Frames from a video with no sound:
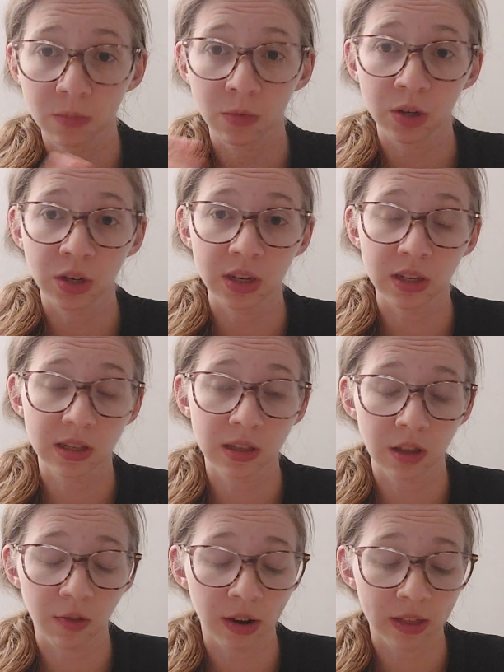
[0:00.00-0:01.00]
which is
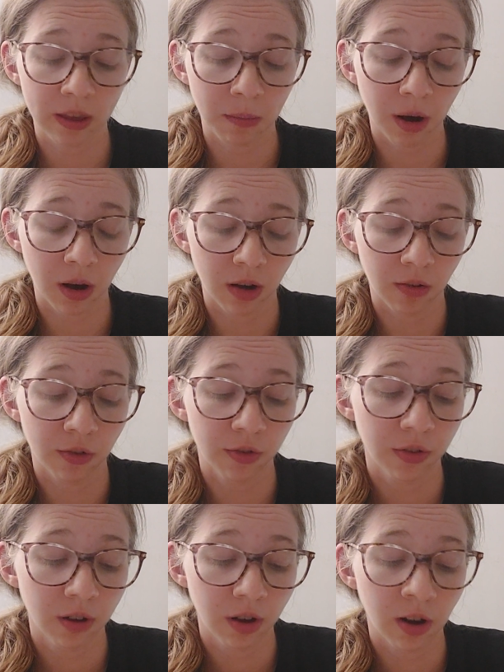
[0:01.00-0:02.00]
the rhythm
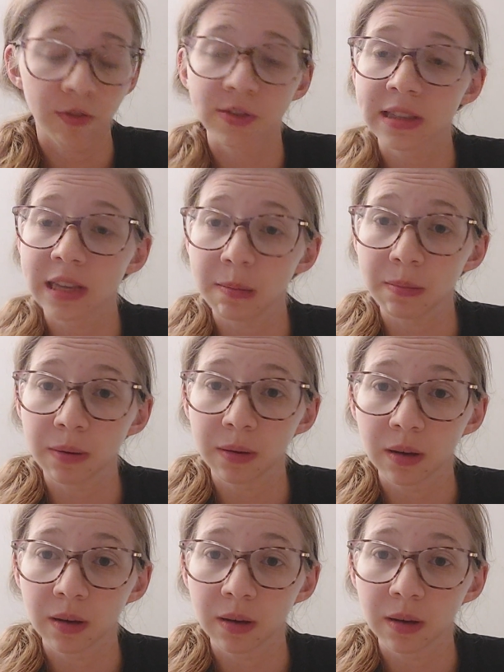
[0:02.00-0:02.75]
of sleep.